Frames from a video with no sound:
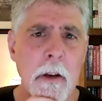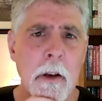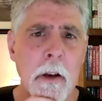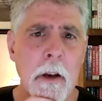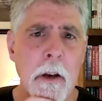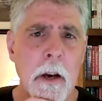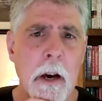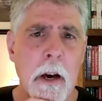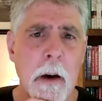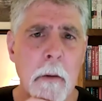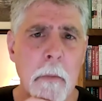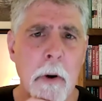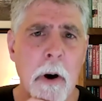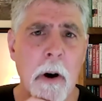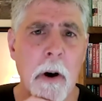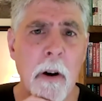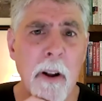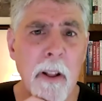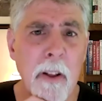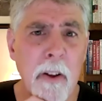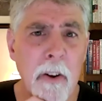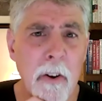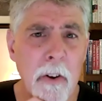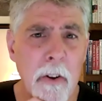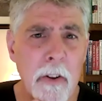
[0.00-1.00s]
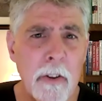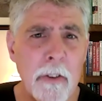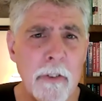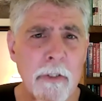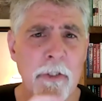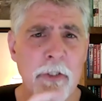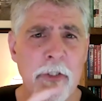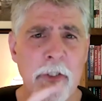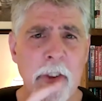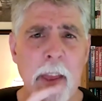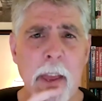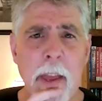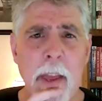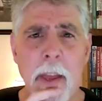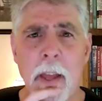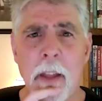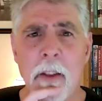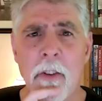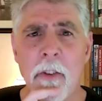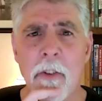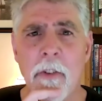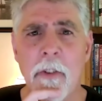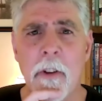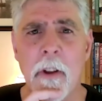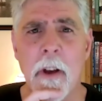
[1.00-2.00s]
articles
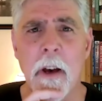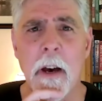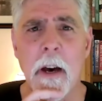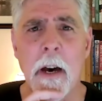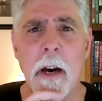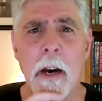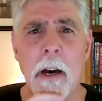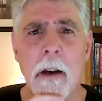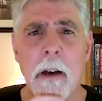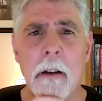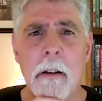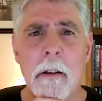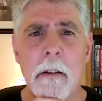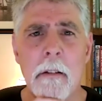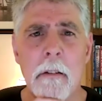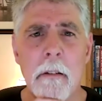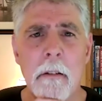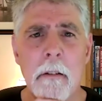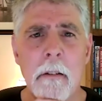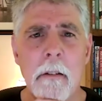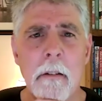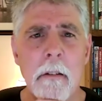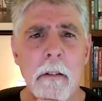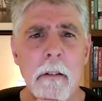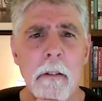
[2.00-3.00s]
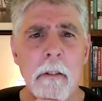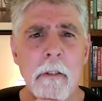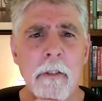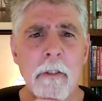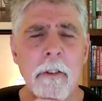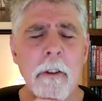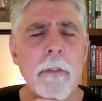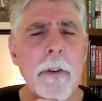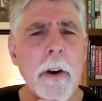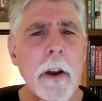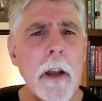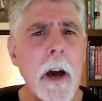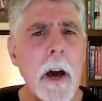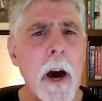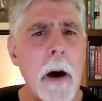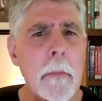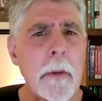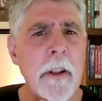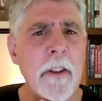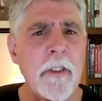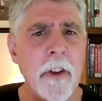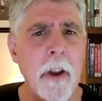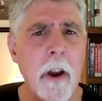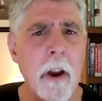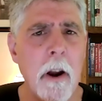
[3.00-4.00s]
and just different
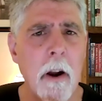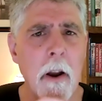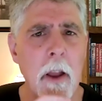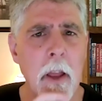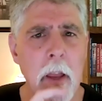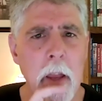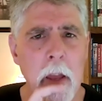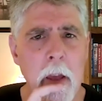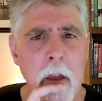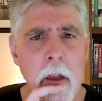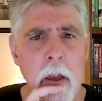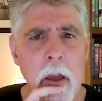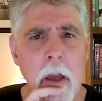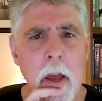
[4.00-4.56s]
commentary